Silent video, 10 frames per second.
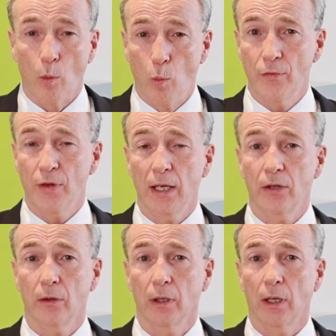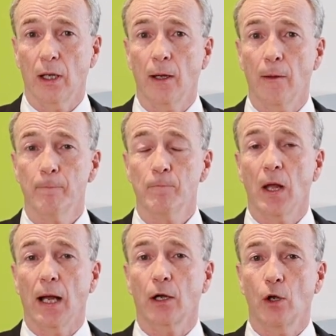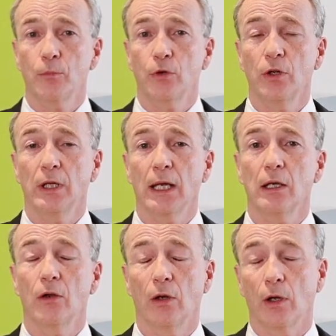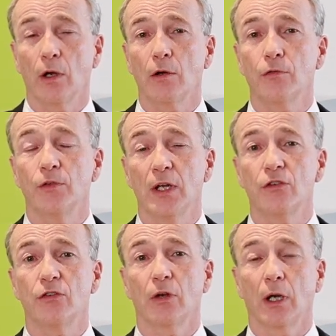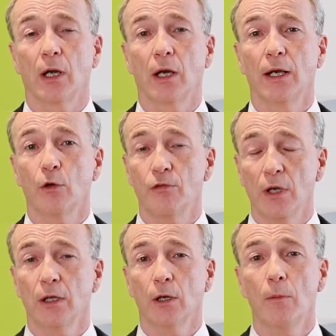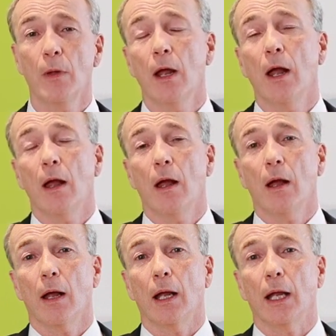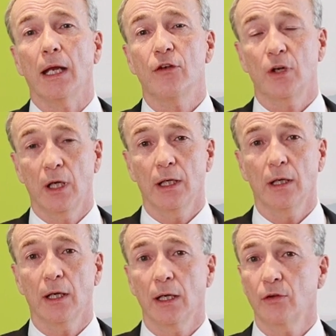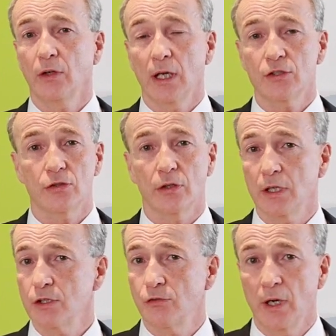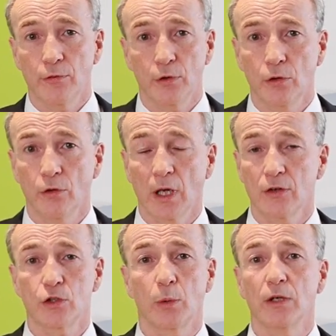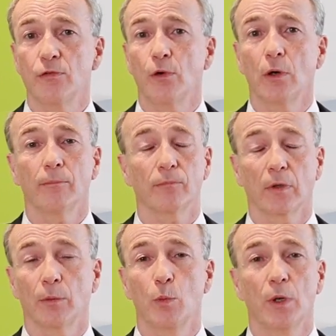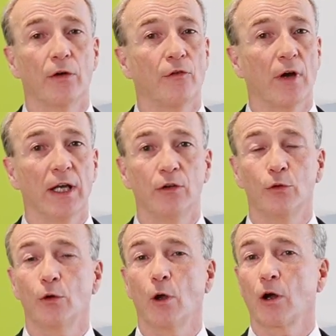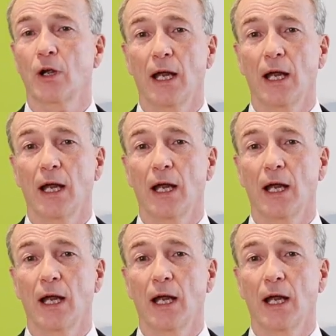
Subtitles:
With that, I come to the end of this little video. It is clear that LTS is ready for 2024. We're ready to lock